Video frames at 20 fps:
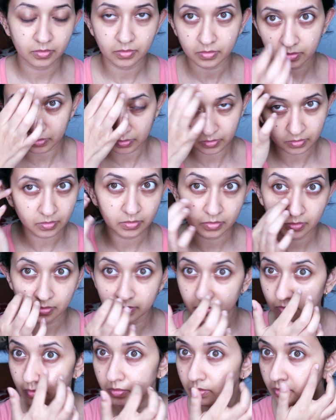And
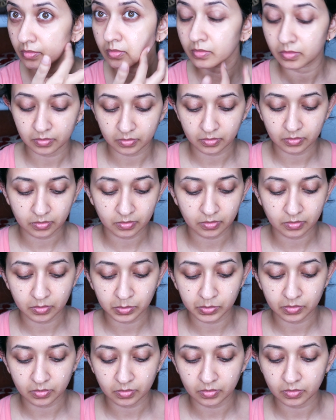
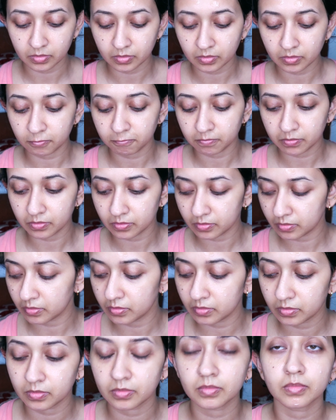for any
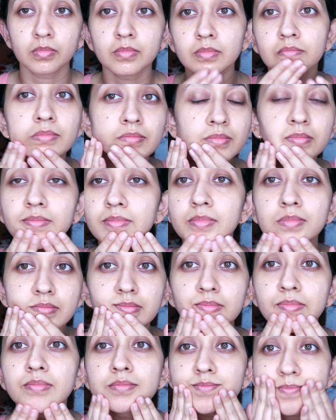big day
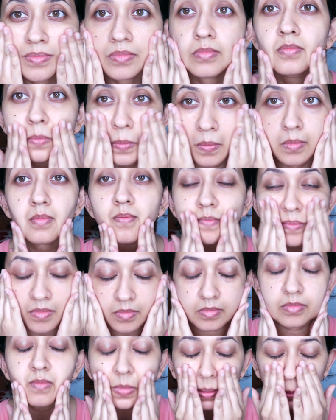and for
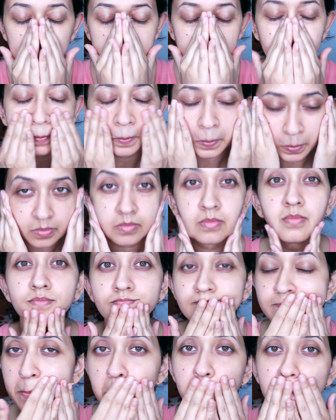Valentine's Day makeup,
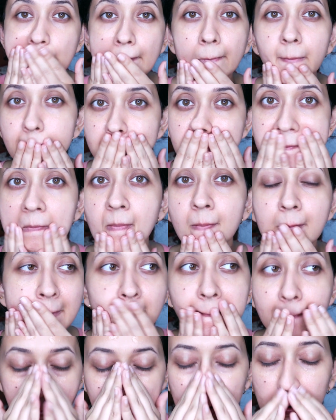for any major
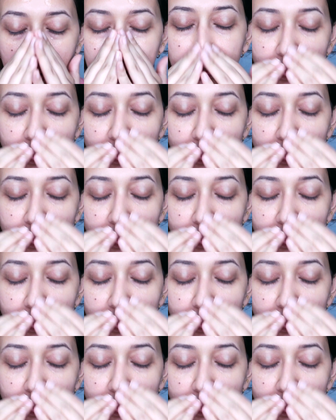makeup that